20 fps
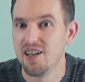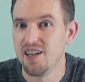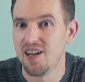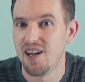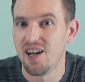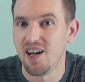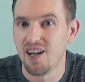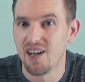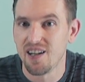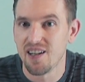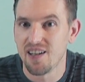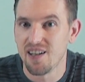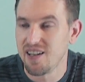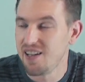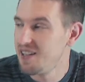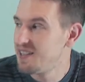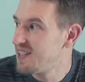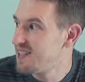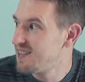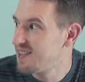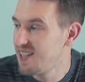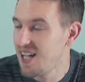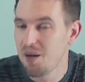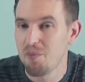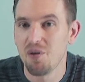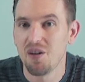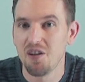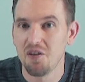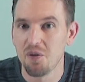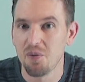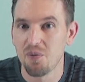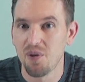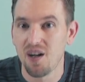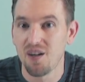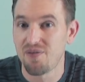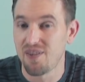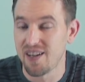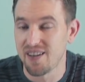It's a diamond in the rough.